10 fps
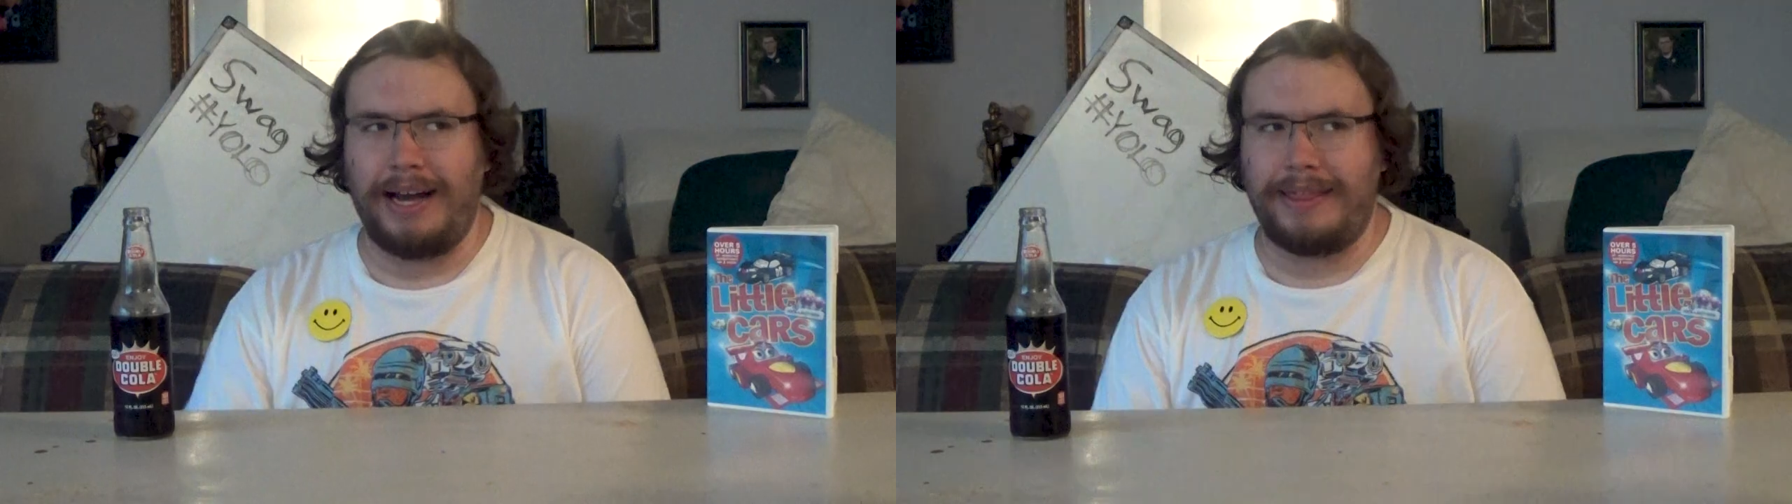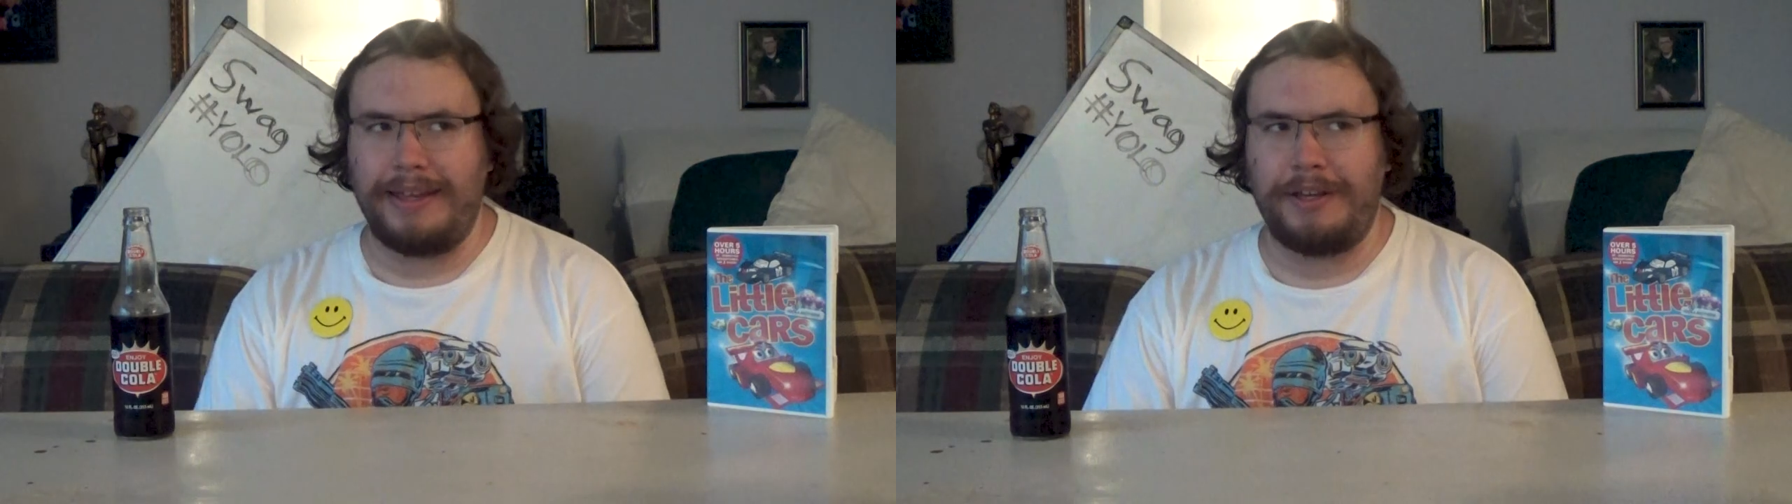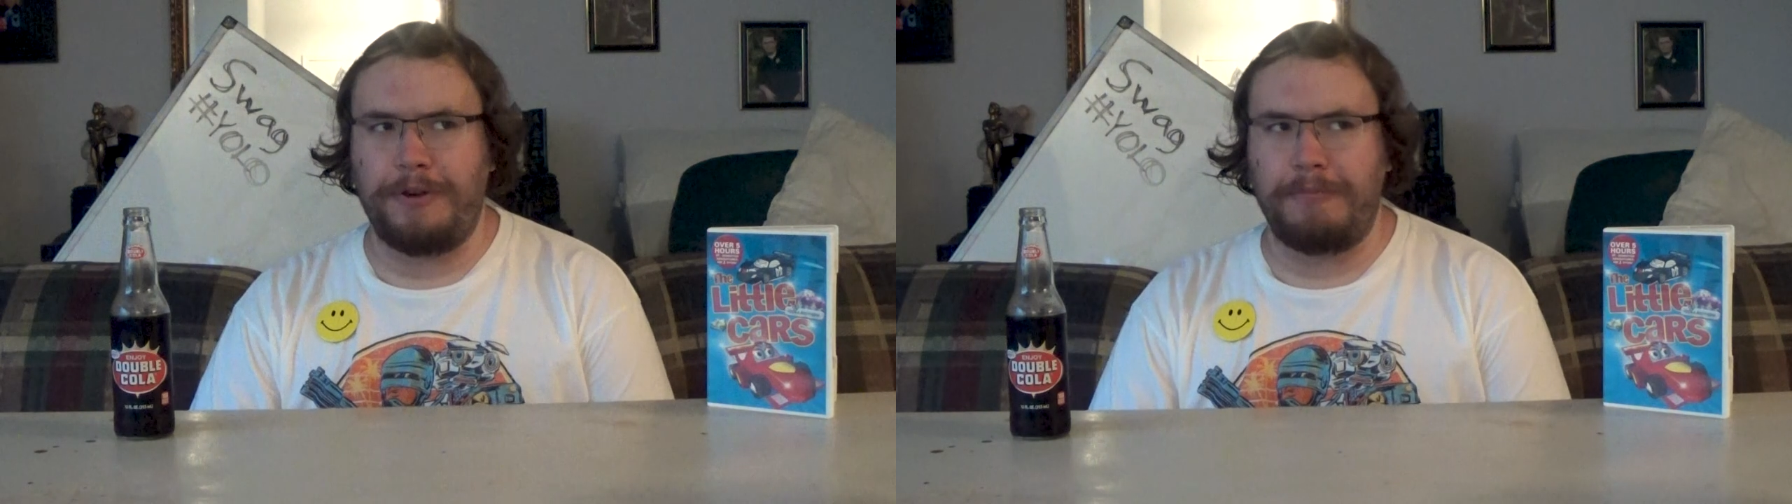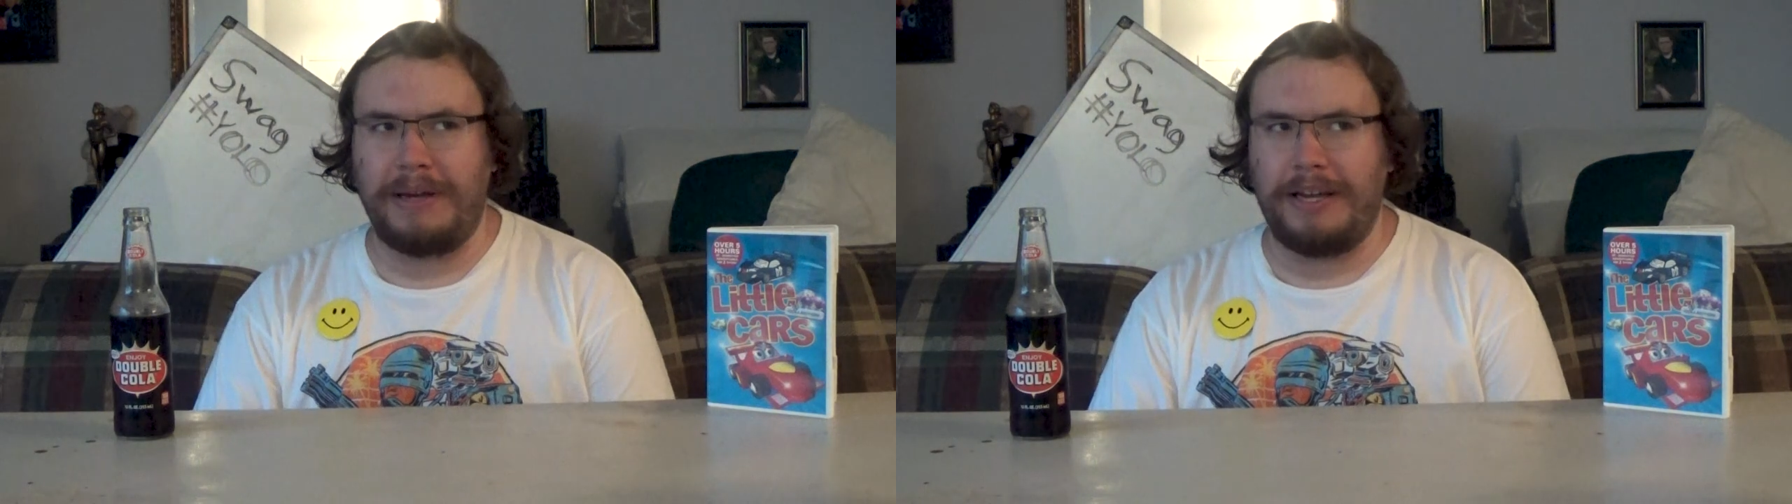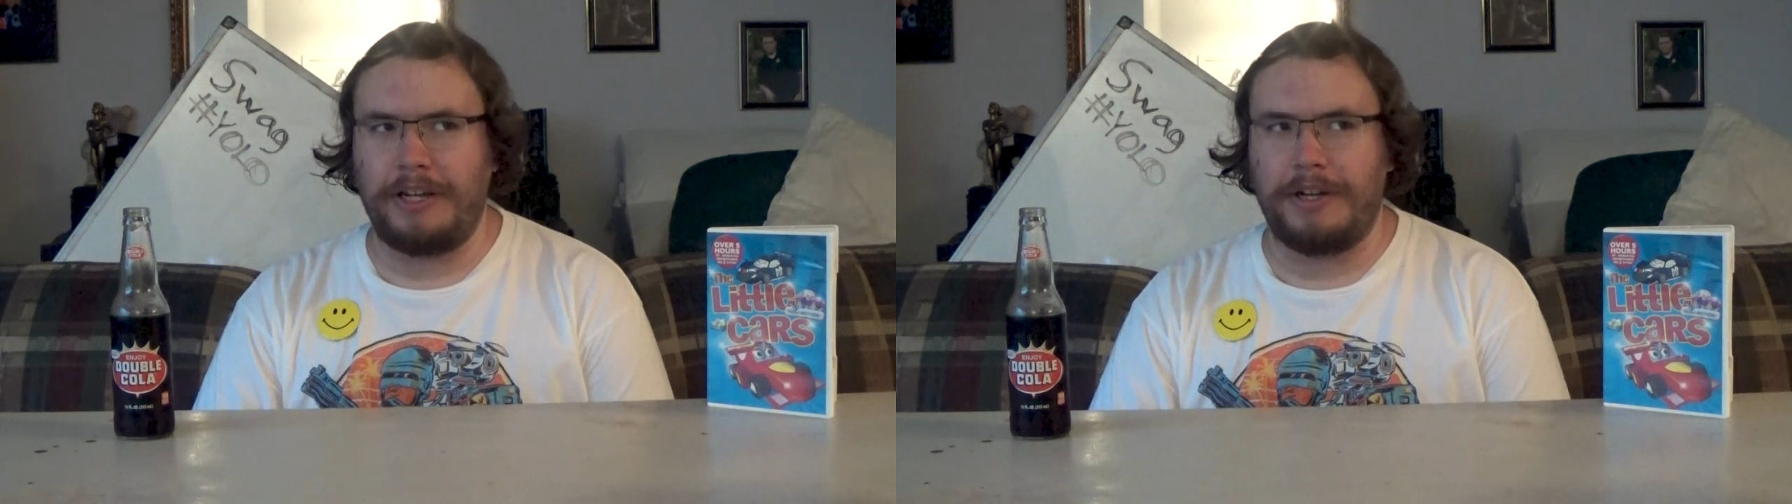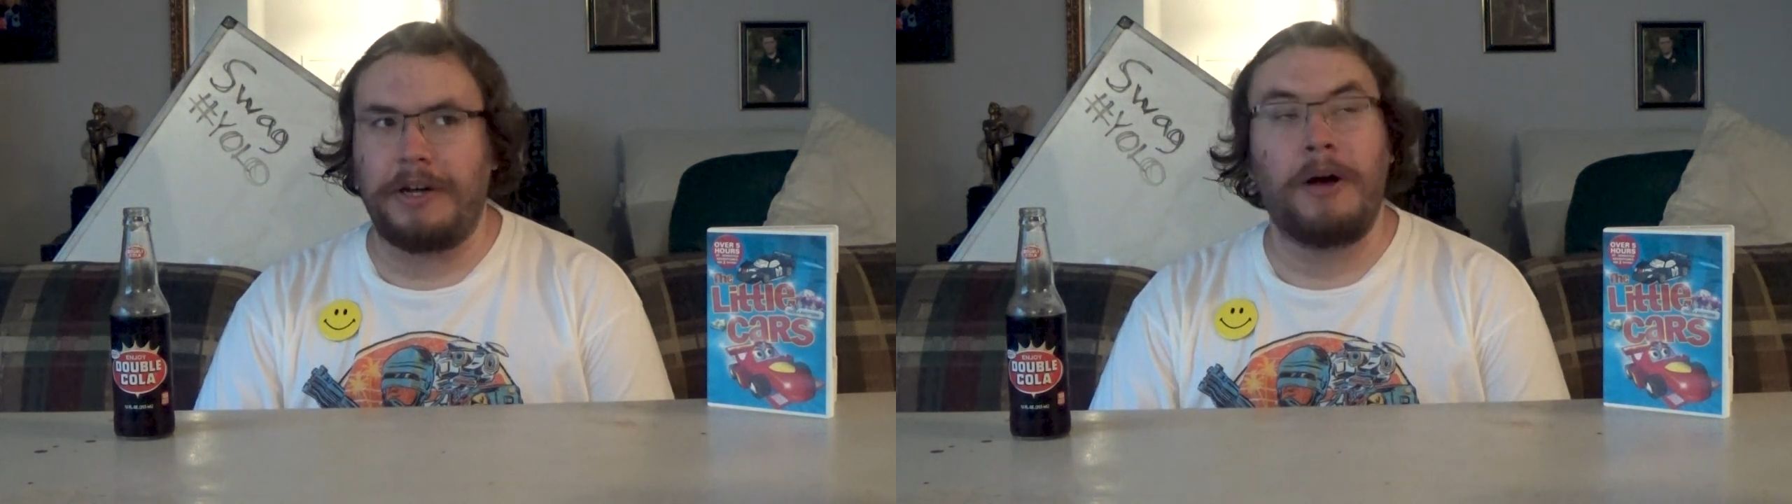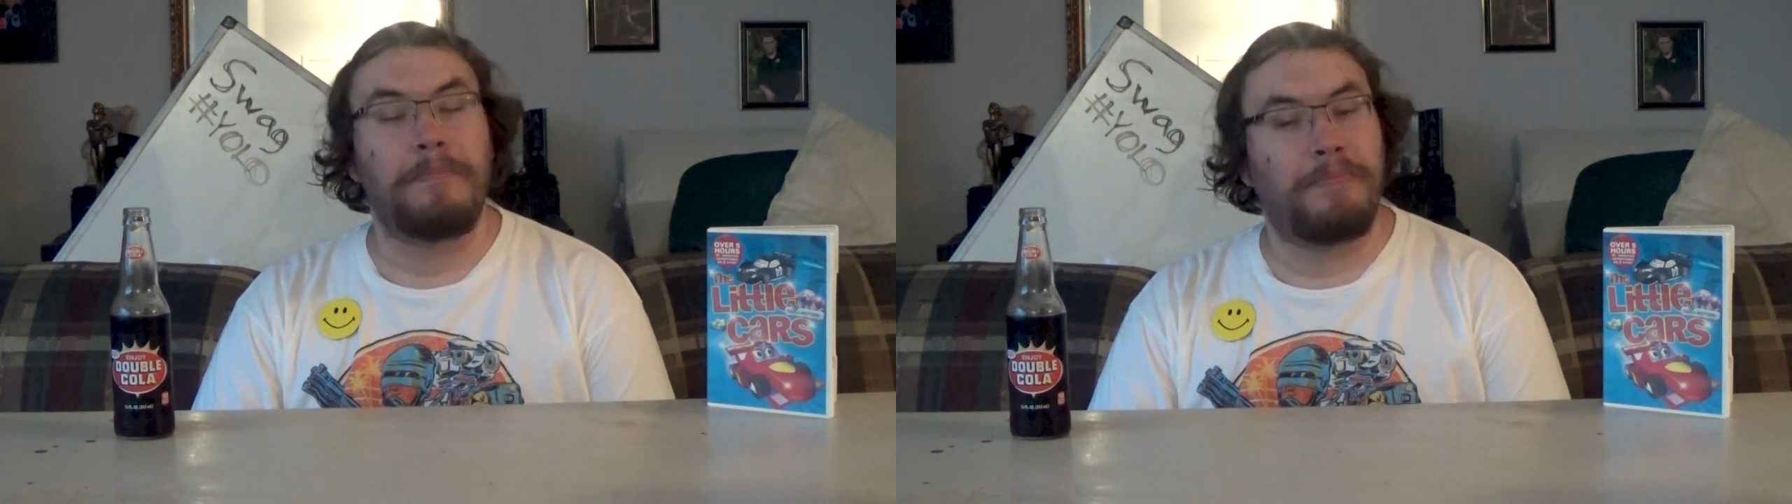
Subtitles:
I think you mean